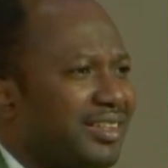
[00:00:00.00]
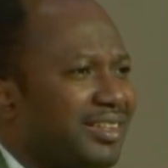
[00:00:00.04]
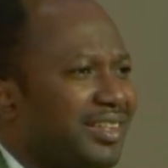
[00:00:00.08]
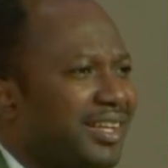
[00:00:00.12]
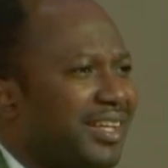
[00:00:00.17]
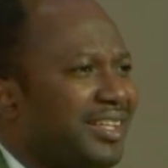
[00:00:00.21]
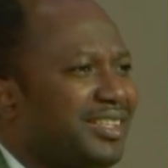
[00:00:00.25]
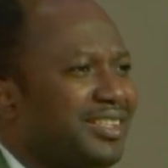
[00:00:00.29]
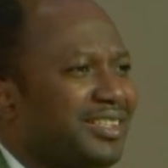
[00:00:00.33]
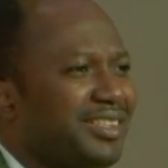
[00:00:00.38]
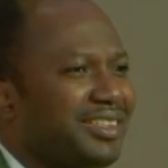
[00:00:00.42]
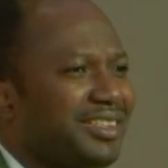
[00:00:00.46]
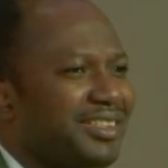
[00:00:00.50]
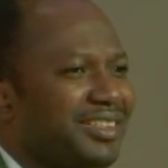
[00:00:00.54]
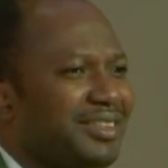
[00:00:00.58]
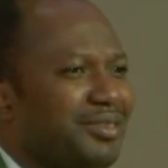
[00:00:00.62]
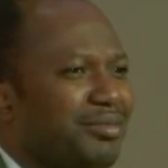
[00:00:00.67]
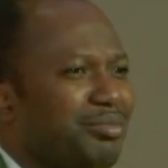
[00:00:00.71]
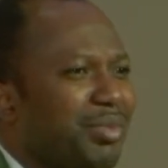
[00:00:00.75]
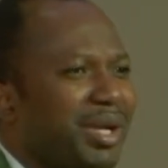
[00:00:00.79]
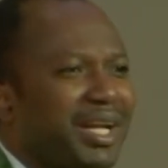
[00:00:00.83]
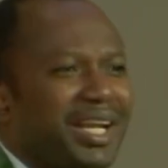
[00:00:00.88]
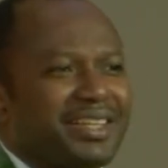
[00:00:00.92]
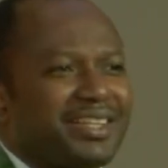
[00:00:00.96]

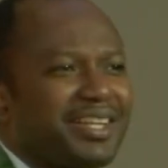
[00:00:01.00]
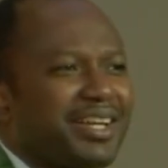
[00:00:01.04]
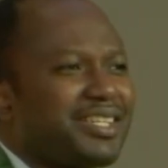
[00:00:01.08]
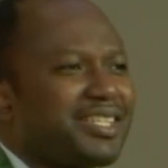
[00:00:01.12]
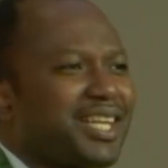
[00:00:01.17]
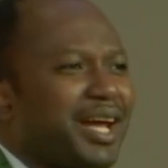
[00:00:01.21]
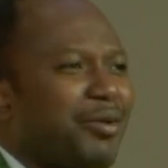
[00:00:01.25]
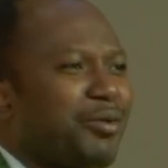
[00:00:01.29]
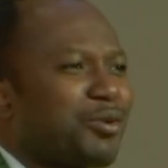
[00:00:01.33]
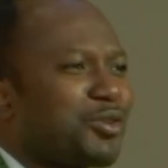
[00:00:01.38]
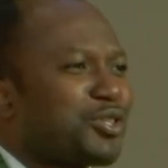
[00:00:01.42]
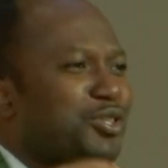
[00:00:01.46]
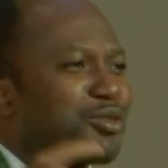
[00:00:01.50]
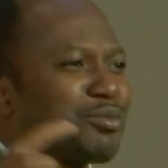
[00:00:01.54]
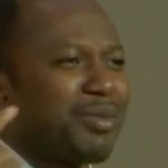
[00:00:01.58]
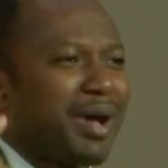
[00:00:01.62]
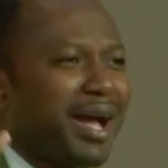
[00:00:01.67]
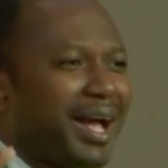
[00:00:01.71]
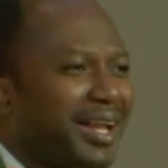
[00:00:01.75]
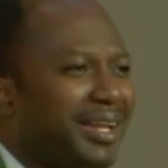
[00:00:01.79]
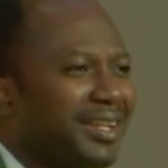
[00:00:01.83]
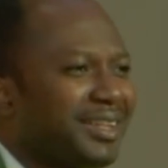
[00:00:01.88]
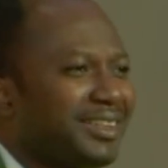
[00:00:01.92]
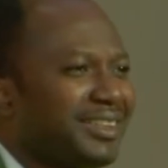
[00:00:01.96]
Then Mother Teresa will
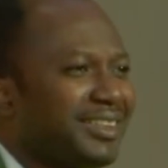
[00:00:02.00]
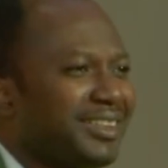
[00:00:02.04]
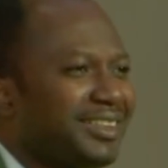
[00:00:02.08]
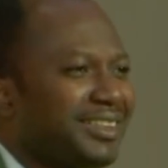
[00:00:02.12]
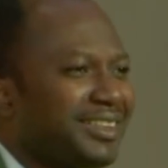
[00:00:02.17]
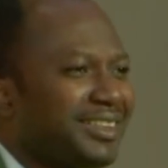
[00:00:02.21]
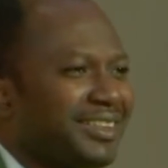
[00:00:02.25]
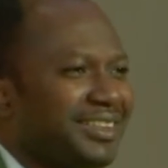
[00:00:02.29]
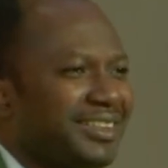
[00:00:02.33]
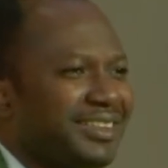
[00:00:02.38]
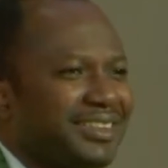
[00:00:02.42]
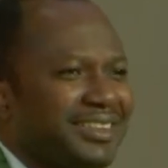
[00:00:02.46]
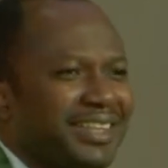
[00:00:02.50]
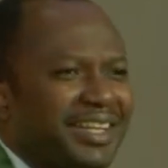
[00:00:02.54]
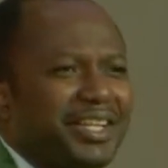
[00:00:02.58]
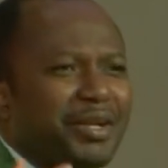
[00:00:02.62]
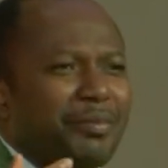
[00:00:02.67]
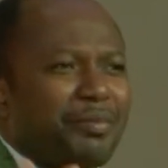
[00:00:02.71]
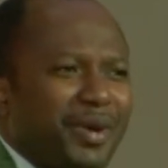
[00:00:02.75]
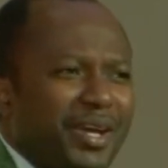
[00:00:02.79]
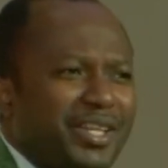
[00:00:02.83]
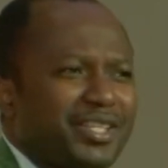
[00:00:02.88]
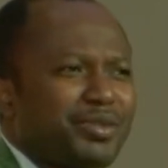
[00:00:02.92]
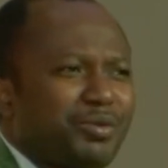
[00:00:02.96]
smile, then
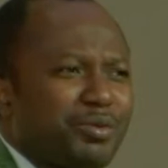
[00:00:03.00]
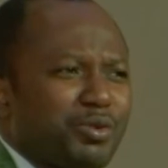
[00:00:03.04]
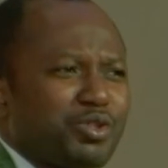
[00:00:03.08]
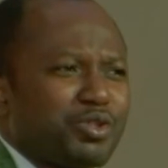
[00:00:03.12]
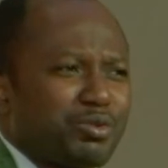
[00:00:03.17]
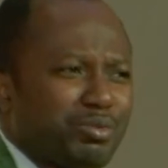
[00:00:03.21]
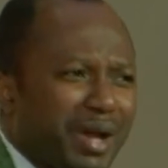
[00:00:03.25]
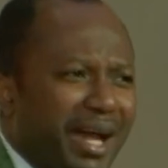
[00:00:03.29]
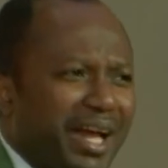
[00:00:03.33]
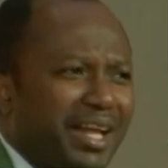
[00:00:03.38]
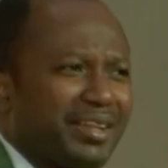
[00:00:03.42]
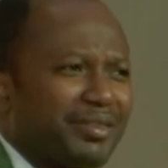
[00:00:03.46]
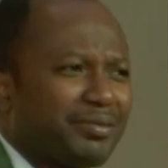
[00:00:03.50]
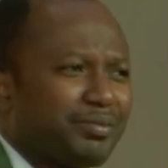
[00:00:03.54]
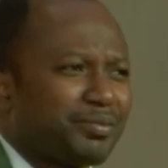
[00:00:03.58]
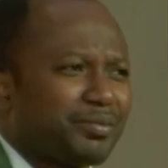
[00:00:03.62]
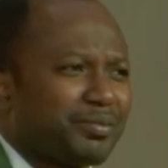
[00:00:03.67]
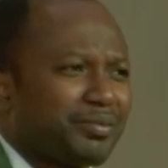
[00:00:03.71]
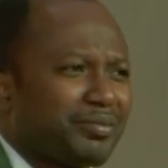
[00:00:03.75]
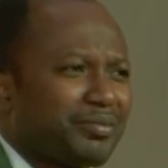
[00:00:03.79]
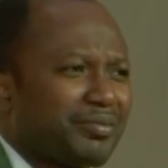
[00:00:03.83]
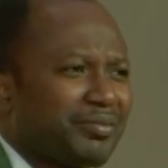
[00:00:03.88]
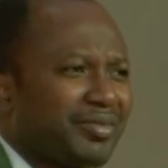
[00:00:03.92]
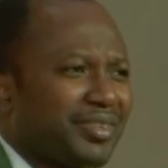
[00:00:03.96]
the person will smile.
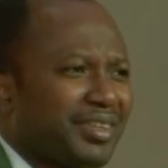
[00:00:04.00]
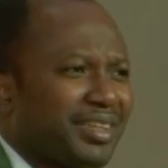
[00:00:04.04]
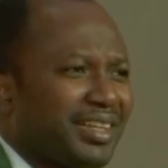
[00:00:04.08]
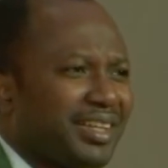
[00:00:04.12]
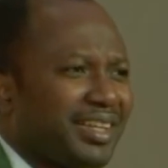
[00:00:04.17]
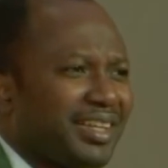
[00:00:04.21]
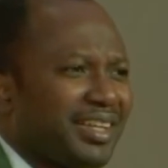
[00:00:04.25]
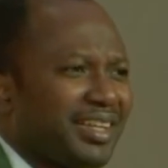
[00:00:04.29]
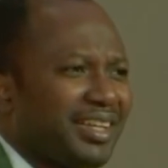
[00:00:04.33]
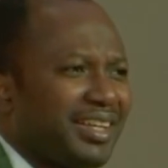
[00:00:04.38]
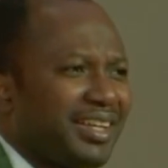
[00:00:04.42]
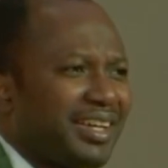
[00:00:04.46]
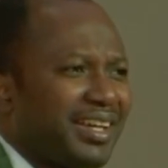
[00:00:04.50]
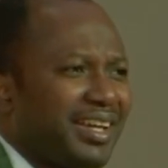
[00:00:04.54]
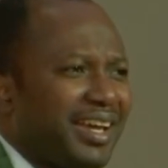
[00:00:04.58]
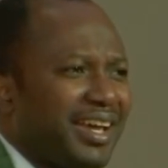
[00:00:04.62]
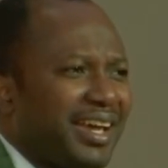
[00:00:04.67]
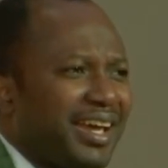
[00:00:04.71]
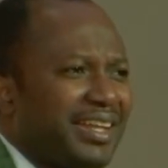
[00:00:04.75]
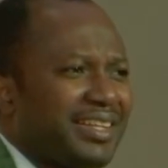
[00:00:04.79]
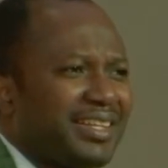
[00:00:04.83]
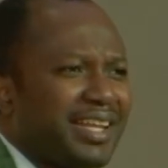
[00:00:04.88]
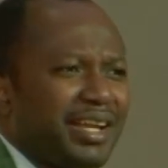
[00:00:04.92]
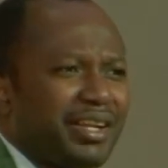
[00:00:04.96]

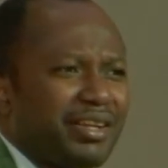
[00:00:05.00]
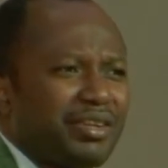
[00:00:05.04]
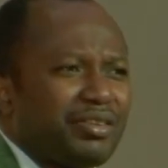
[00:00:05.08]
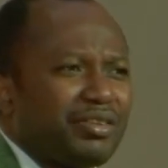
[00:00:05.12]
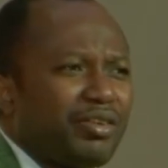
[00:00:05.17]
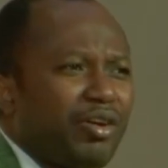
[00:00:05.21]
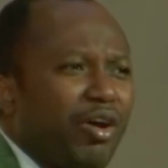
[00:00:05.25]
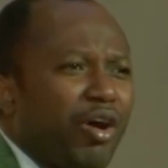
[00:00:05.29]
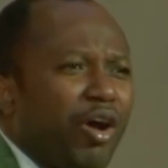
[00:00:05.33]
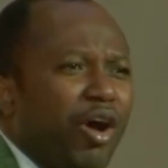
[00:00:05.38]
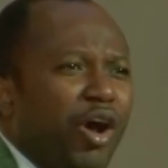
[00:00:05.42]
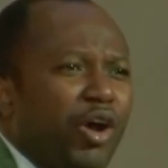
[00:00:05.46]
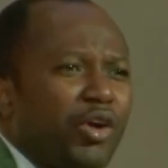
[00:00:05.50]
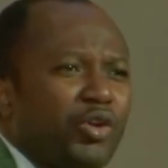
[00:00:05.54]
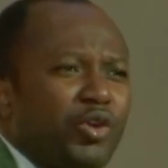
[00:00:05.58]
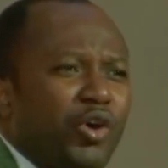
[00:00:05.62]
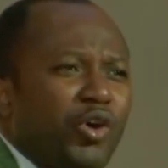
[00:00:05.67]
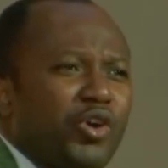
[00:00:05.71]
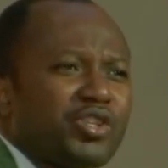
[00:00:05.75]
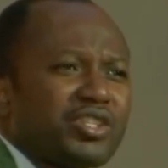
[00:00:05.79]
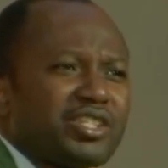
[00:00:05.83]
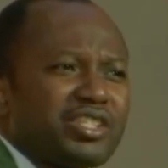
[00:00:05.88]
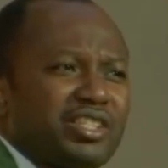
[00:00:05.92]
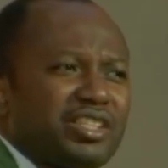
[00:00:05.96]
And then all
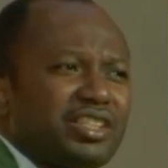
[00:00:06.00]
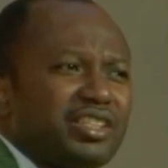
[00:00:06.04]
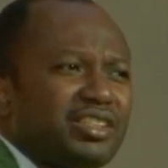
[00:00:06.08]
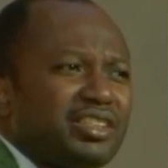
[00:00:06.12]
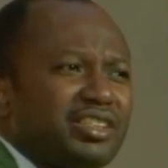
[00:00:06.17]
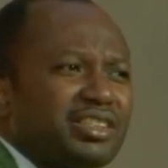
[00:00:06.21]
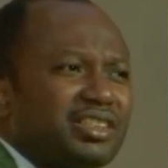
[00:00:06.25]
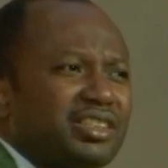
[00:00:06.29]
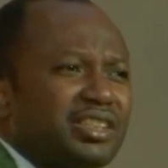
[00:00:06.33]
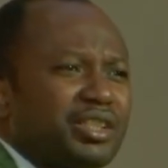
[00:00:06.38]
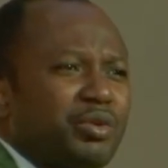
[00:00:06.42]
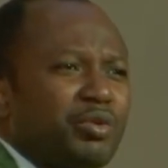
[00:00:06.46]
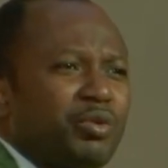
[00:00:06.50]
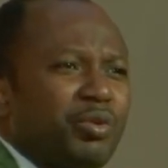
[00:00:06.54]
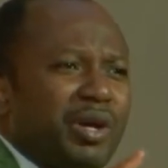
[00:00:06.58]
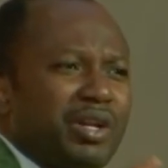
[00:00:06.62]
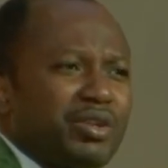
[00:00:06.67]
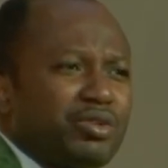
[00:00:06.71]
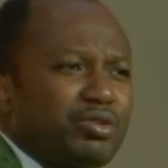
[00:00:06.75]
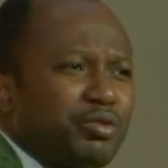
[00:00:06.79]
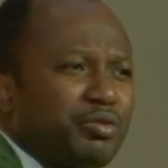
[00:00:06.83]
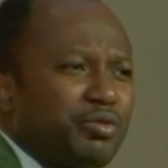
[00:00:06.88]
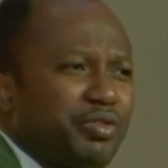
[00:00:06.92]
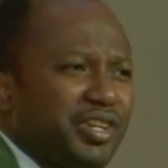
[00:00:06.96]
those she
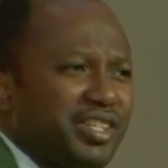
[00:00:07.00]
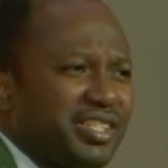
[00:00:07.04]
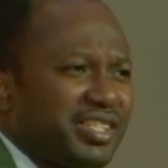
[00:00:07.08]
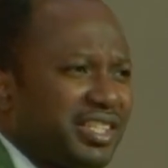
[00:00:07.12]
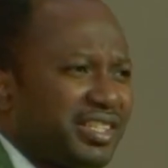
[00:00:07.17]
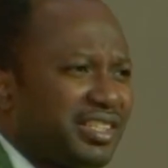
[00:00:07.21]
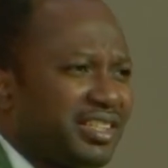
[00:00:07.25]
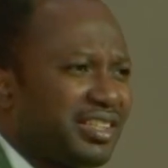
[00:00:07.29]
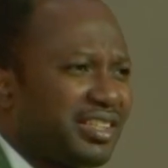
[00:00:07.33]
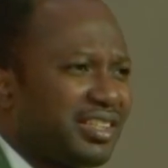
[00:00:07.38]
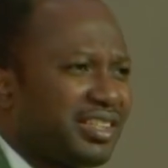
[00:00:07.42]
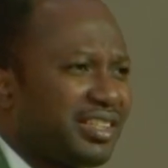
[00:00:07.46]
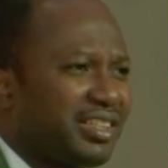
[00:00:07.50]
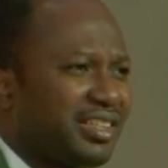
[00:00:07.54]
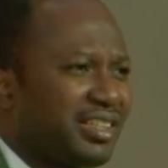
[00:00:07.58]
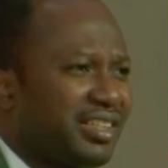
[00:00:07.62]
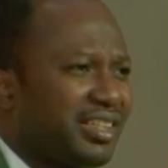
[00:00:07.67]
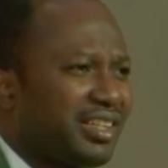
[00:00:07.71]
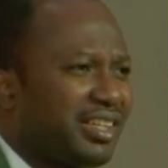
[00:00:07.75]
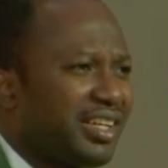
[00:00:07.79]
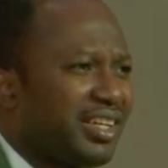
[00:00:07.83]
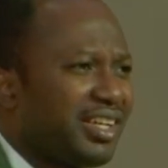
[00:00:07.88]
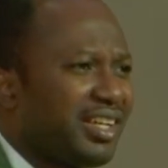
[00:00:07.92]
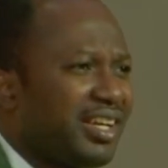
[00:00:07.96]
went to visit,
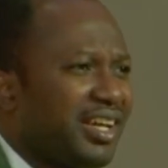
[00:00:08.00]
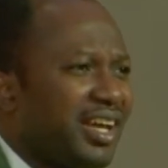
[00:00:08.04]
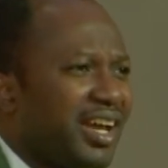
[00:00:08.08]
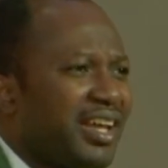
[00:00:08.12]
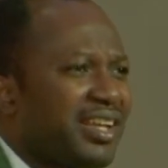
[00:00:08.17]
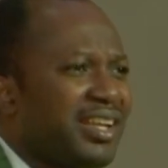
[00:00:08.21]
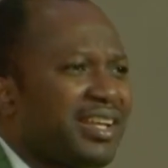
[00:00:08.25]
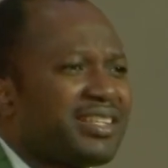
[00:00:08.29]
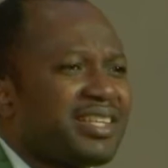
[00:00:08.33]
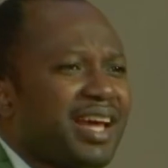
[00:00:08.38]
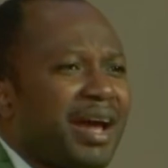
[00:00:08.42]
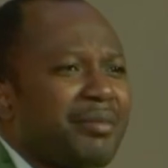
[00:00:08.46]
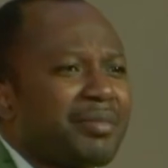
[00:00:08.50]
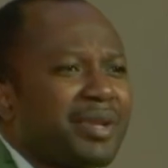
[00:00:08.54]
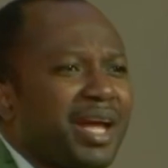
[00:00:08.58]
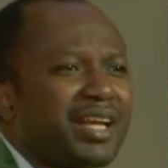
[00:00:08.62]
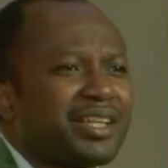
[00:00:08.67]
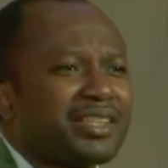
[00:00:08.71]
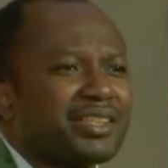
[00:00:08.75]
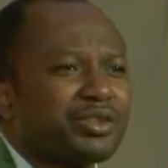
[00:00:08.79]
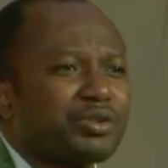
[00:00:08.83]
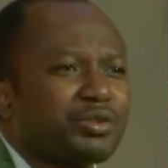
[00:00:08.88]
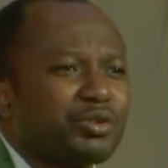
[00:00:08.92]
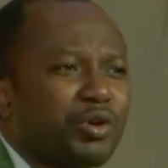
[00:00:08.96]
anytime
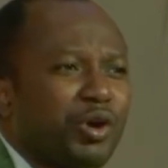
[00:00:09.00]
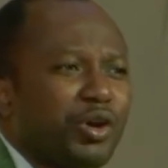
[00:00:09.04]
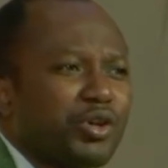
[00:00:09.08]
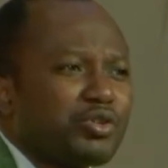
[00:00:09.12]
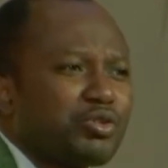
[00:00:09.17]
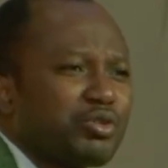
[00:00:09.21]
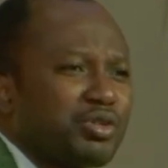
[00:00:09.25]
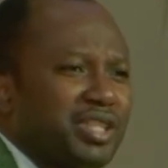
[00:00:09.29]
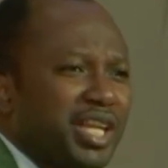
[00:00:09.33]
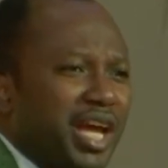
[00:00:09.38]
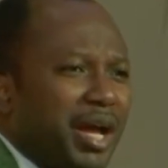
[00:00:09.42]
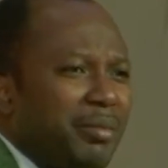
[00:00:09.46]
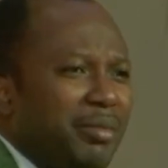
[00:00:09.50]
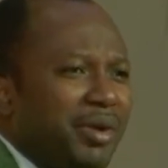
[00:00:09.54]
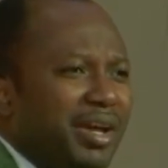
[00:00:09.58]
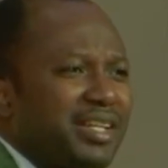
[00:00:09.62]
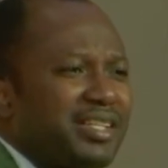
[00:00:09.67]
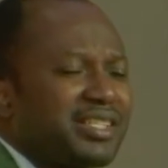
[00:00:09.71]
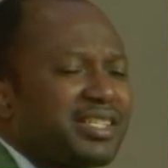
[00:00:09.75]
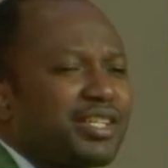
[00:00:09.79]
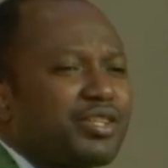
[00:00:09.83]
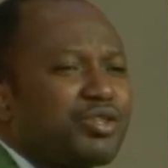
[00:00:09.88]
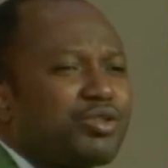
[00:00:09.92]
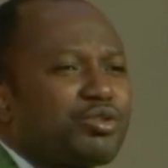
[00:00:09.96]
that she goes to them
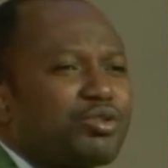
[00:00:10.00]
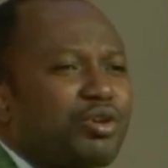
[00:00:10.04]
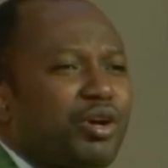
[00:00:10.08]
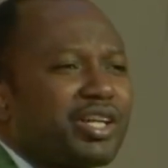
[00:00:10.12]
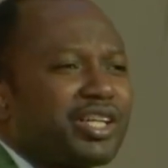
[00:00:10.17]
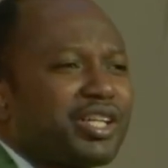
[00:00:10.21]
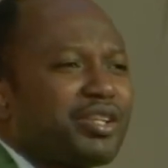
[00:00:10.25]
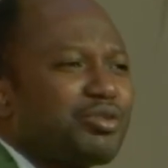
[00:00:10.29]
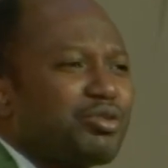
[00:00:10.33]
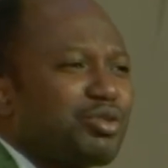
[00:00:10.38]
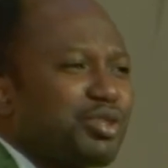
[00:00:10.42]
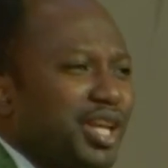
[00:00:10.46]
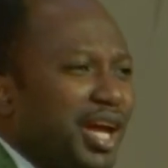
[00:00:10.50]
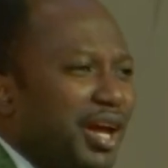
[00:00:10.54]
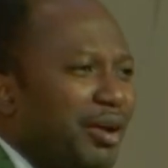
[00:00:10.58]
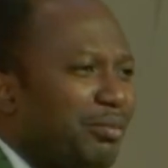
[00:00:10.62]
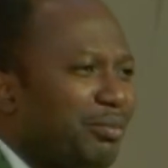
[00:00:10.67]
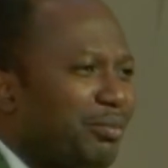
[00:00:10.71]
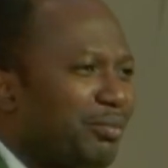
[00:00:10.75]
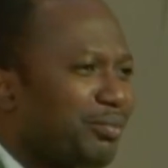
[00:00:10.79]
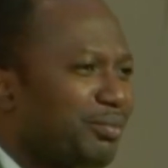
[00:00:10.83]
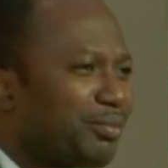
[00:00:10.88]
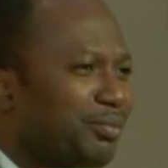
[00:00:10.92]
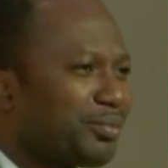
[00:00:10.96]
and she's talking to
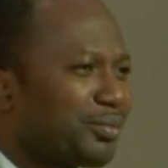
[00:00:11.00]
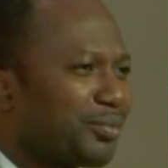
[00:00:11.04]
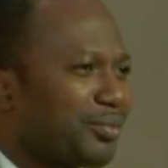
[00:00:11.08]
them,